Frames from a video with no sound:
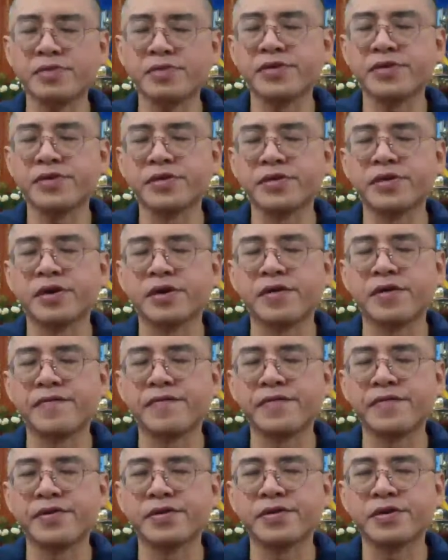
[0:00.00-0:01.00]

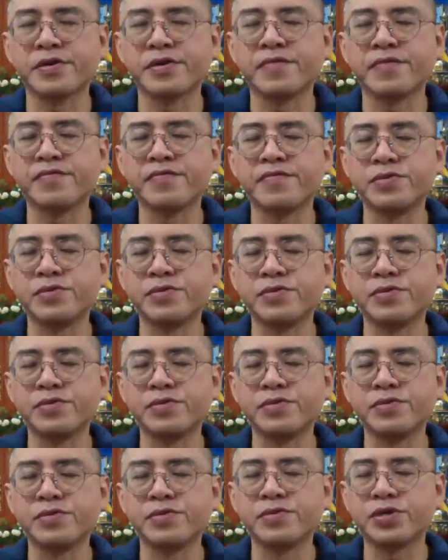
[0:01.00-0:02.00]
Cultivate a feeling of
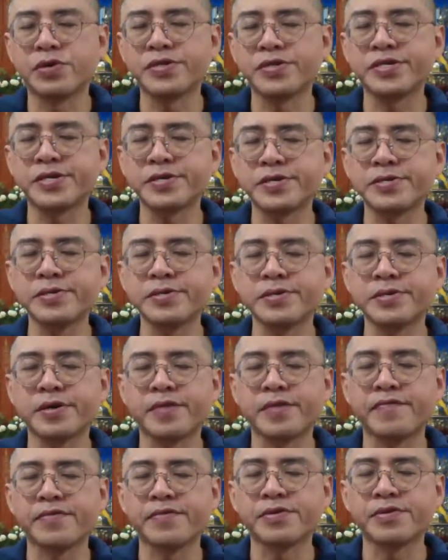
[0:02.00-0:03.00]
rejoicing,
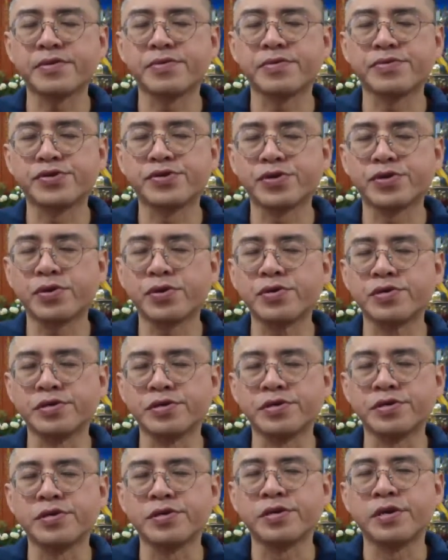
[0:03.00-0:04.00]
a feeling of
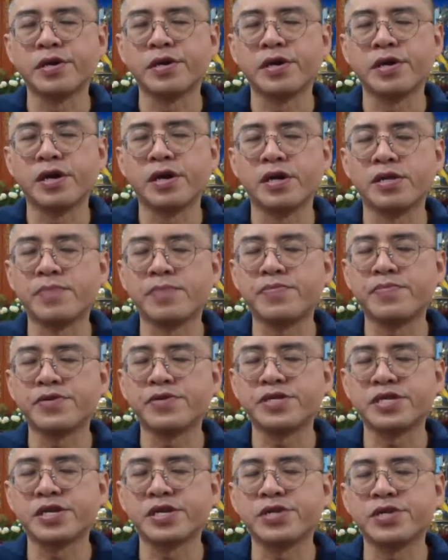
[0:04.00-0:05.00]
joy, and
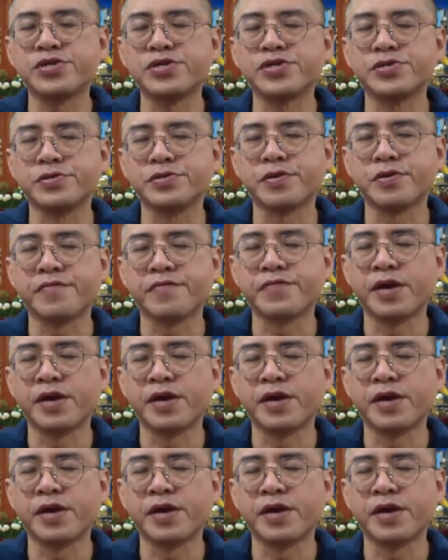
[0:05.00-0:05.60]
appreciation of